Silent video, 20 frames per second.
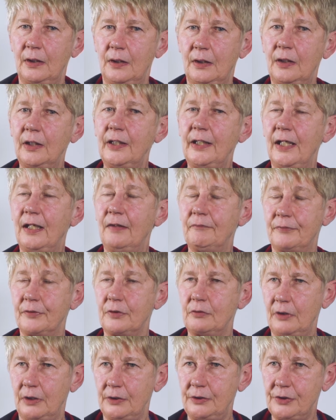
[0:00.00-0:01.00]
I have the
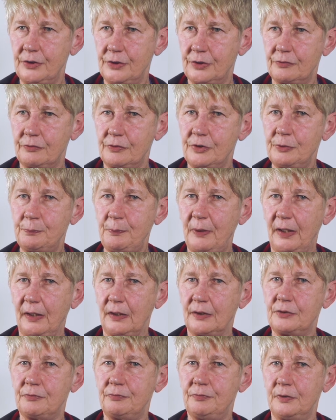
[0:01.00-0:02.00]
greatest
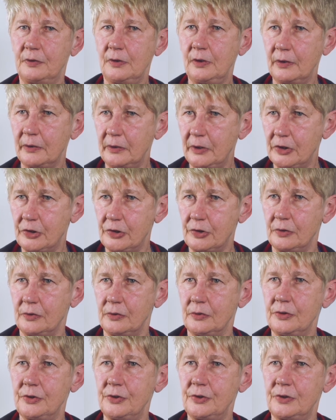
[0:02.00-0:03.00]
respect for
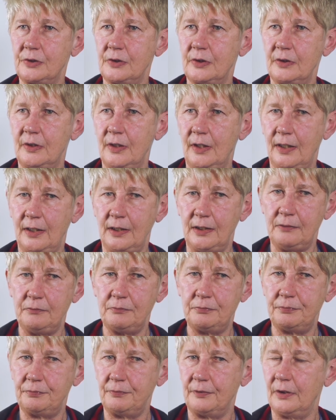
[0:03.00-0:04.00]
clinicians.
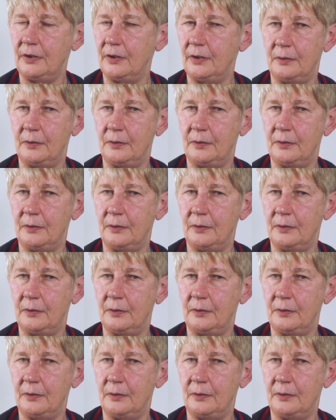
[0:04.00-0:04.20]
They've